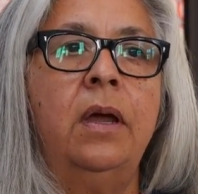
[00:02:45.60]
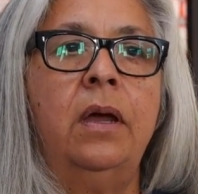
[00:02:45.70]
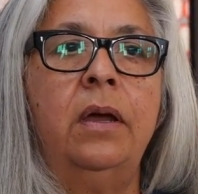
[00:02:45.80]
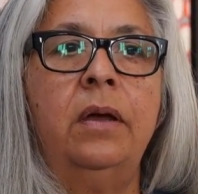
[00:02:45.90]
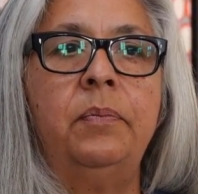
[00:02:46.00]

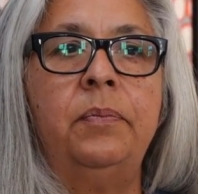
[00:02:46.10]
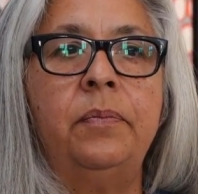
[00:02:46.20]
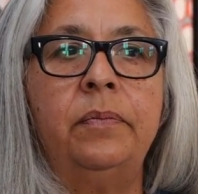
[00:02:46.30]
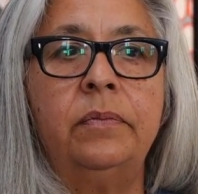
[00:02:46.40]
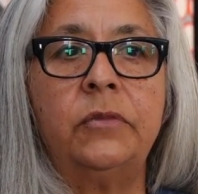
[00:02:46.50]
uh,
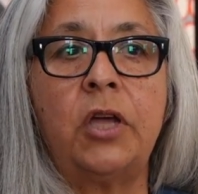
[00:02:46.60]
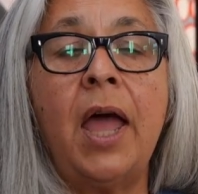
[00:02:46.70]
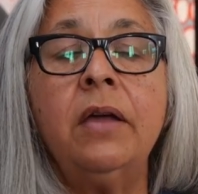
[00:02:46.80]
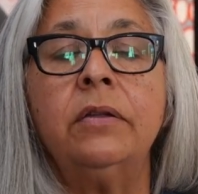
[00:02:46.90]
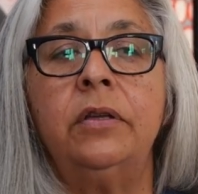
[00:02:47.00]

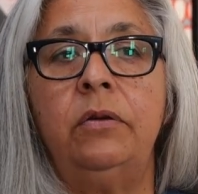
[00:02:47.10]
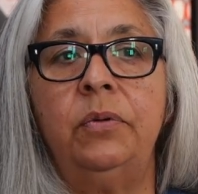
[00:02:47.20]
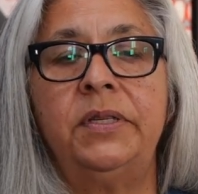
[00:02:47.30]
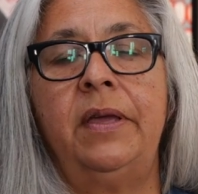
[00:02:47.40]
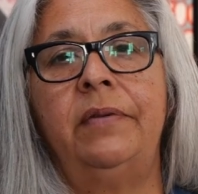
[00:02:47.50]
child who
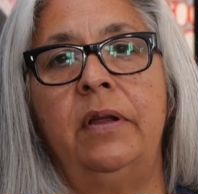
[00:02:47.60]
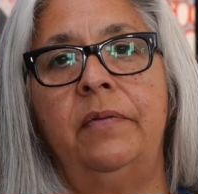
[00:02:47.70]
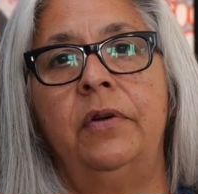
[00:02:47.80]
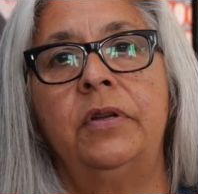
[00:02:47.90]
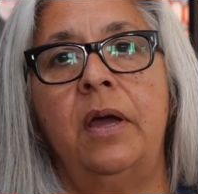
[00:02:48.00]
was given up
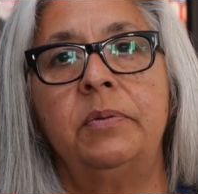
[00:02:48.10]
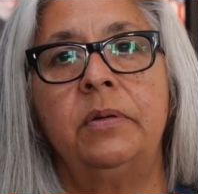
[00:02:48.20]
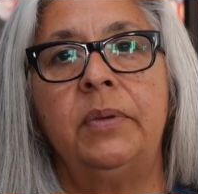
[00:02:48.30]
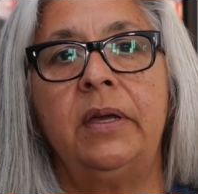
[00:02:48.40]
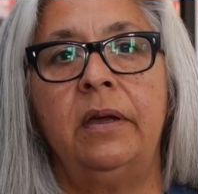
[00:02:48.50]
for
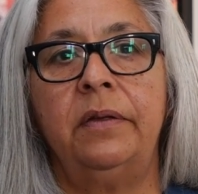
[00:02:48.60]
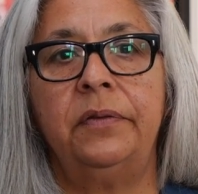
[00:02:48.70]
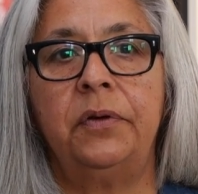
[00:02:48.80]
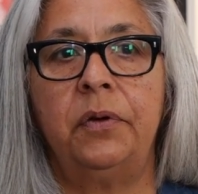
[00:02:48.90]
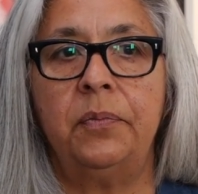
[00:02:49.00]
adoption
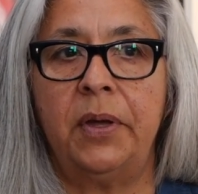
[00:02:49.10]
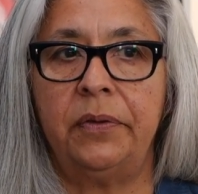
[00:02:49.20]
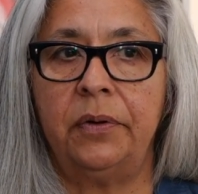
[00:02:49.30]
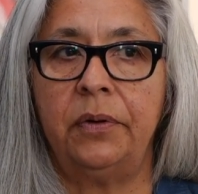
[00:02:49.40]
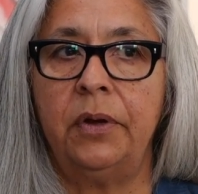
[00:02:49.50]
because her
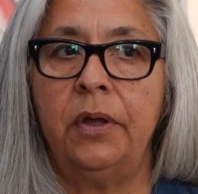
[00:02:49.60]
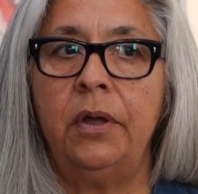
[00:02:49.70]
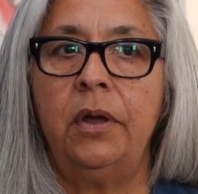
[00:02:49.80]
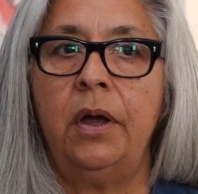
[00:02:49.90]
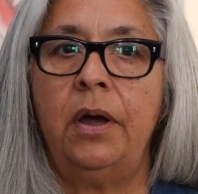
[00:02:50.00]
mother
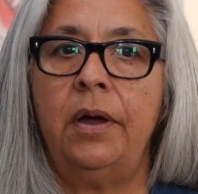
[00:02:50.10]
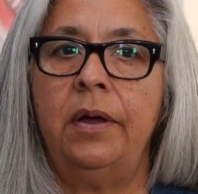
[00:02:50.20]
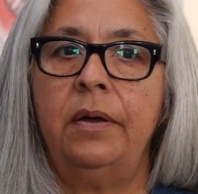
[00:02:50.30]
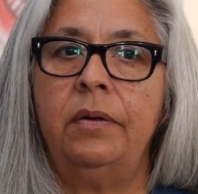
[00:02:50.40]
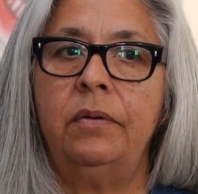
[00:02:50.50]

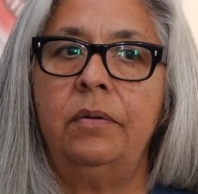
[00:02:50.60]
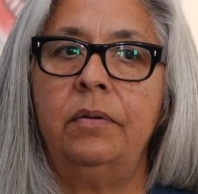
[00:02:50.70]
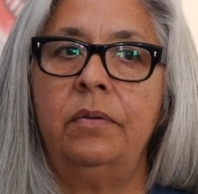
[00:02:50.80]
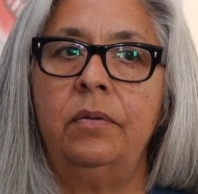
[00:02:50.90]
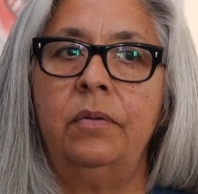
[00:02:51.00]
uh,
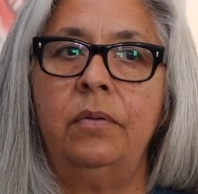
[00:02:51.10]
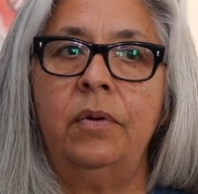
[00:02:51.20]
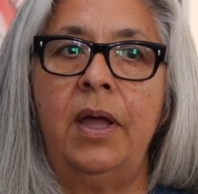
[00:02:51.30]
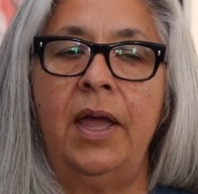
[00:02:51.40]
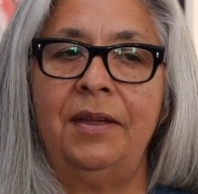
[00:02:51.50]

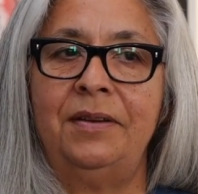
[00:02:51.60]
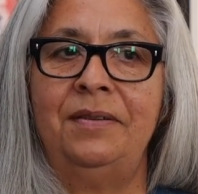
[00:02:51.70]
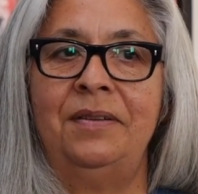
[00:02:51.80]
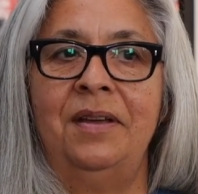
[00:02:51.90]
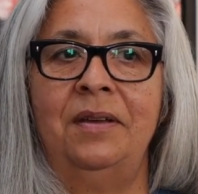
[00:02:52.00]
had
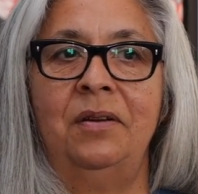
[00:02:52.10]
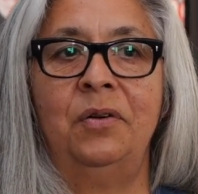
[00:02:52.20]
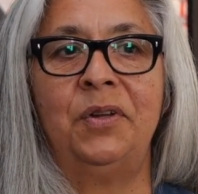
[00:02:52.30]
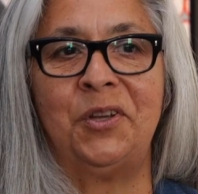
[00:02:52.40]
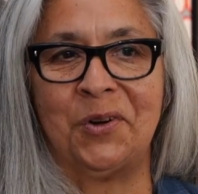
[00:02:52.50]
uh,
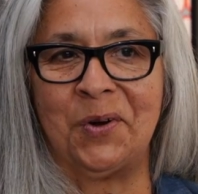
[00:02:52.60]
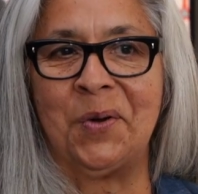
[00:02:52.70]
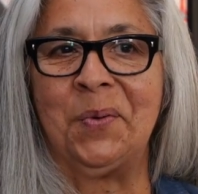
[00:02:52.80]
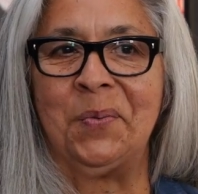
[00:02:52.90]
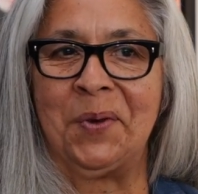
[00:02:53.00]
her
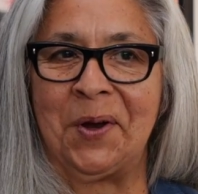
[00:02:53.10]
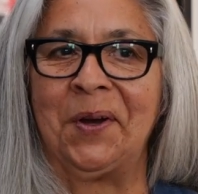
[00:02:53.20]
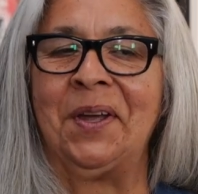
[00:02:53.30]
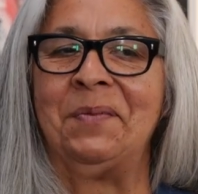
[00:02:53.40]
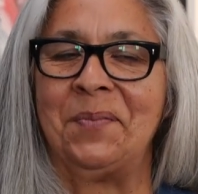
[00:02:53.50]
Euro
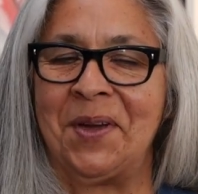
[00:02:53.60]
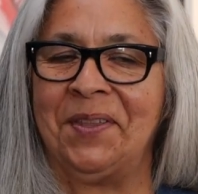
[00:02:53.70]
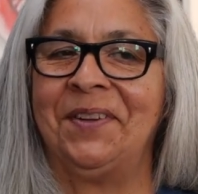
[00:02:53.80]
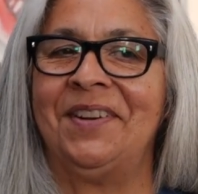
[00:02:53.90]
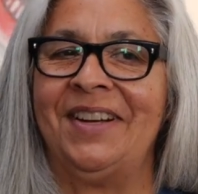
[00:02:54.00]
American
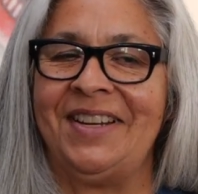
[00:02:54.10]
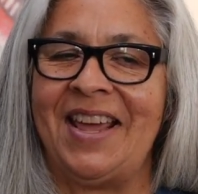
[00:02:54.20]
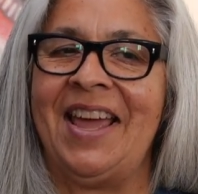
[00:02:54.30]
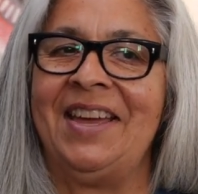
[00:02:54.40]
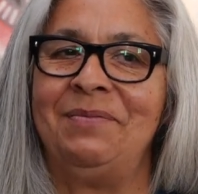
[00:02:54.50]
mother had,
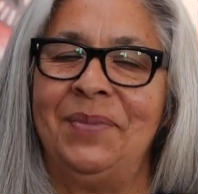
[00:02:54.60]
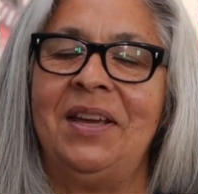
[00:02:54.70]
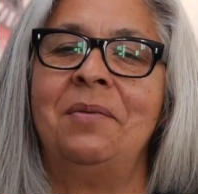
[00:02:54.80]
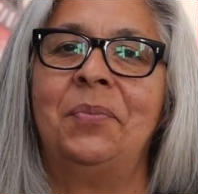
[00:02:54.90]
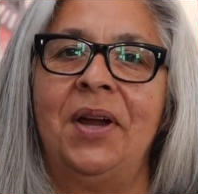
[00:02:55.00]
had
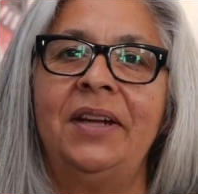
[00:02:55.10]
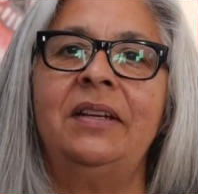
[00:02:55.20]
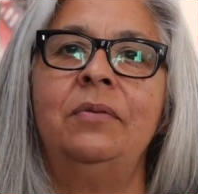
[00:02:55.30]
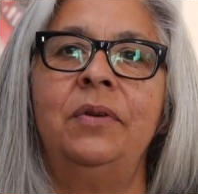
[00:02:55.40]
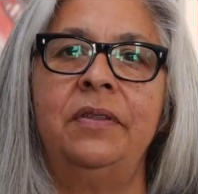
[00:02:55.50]
become
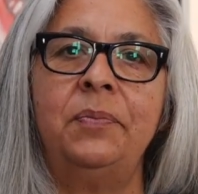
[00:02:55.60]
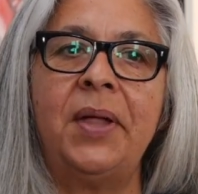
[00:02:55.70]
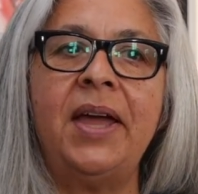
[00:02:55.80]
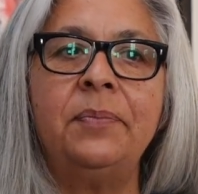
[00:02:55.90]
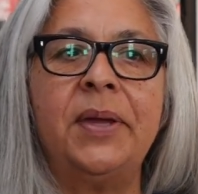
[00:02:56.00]
pregnant with a
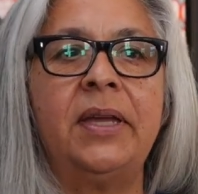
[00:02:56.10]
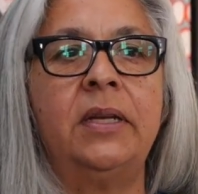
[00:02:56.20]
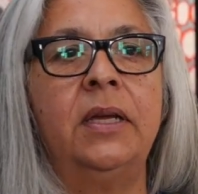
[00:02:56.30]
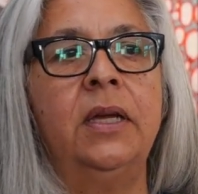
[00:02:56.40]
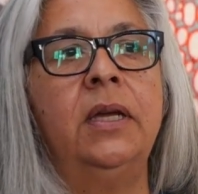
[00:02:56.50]
black
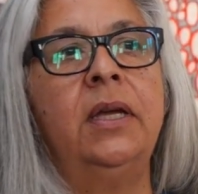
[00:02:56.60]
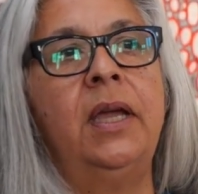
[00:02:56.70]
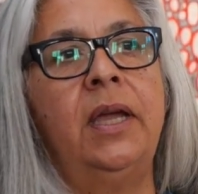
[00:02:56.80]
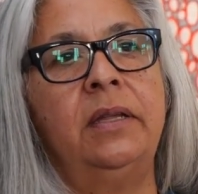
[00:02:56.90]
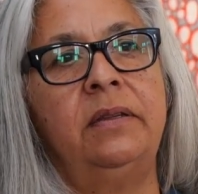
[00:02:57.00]
man.
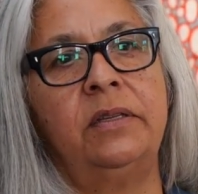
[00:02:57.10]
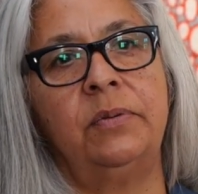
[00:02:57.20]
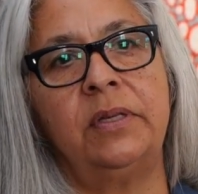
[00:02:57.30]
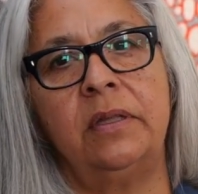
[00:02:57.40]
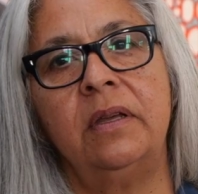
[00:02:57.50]
And this
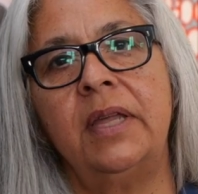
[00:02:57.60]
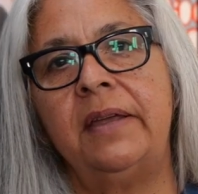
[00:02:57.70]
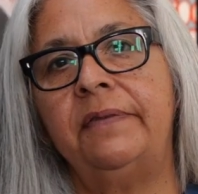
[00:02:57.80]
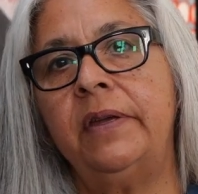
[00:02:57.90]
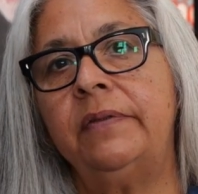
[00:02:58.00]
was in the
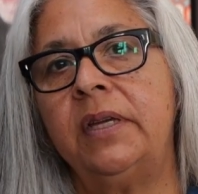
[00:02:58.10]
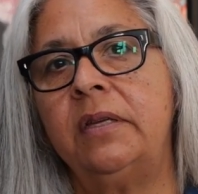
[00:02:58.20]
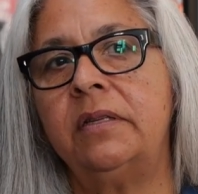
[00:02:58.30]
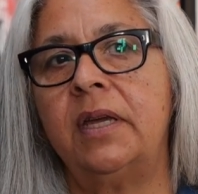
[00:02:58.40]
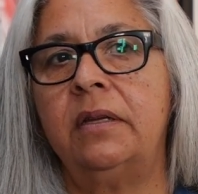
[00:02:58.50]
late
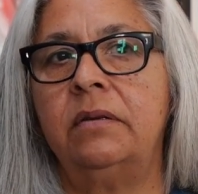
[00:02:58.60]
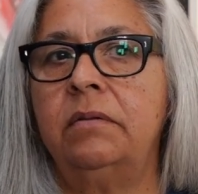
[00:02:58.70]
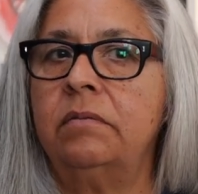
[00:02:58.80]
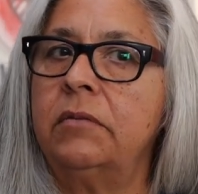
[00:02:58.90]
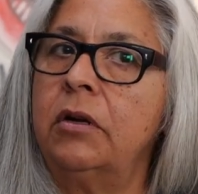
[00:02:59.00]
50s,
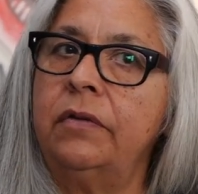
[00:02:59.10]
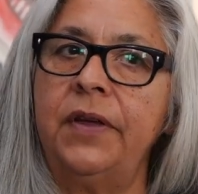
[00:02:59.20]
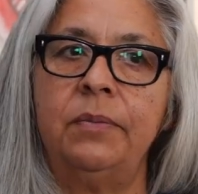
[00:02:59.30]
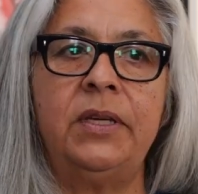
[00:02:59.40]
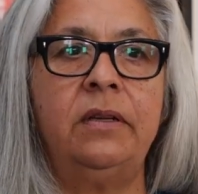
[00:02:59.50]
and her
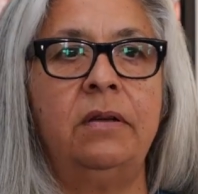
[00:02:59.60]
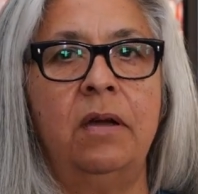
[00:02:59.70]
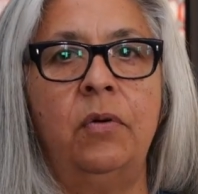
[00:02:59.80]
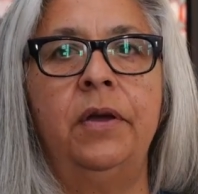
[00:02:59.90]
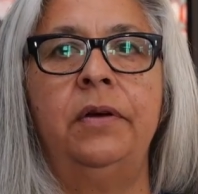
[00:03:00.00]
family did
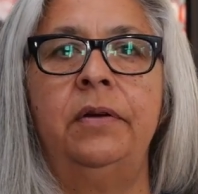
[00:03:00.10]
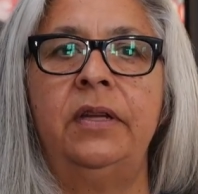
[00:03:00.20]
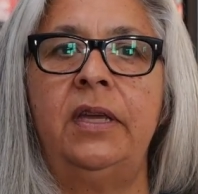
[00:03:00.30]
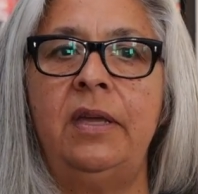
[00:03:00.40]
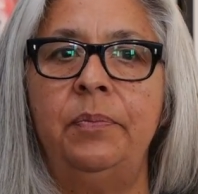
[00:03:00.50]
not want her
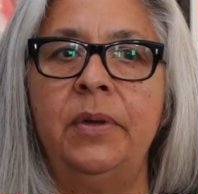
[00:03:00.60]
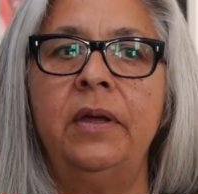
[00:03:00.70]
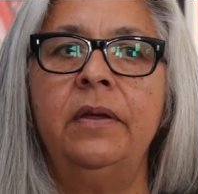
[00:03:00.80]
to keep